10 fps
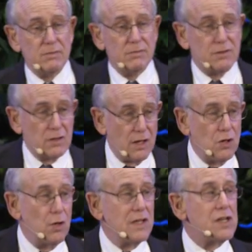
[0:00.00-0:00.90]
So I
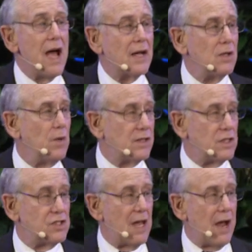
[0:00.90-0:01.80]
knew exactly what to
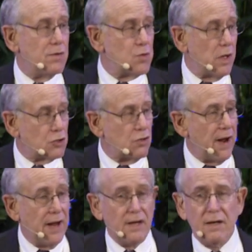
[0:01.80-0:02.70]
say. I was well
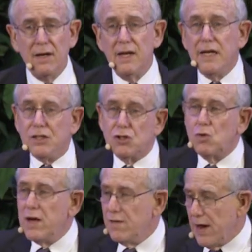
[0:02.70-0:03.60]
trained in
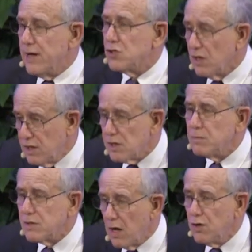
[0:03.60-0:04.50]
street evangelism,
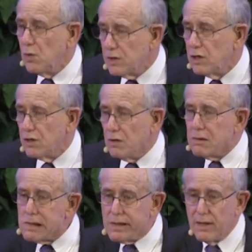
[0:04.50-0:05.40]
so I knew what to do.
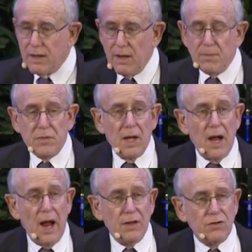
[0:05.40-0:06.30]

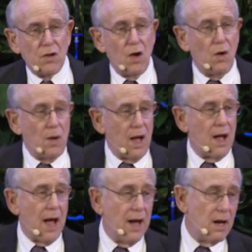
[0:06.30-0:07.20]

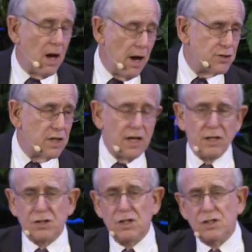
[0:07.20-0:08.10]
Hugs and
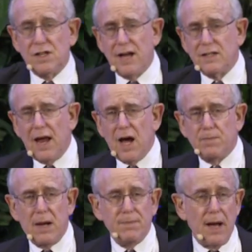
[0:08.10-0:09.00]
kisses, sat down.
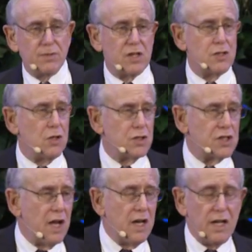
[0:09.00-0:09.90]
My mom says, you're
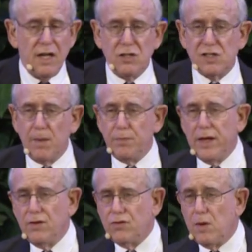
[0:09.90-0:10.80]
skinny, eat
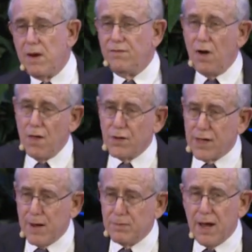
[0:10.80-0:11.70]
something. So my father
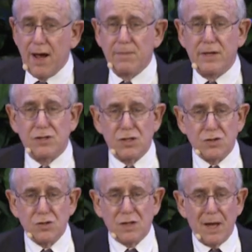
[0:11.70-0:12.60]
came down, my
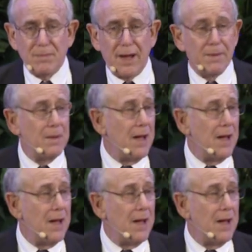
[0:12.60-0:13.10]
sisters came down.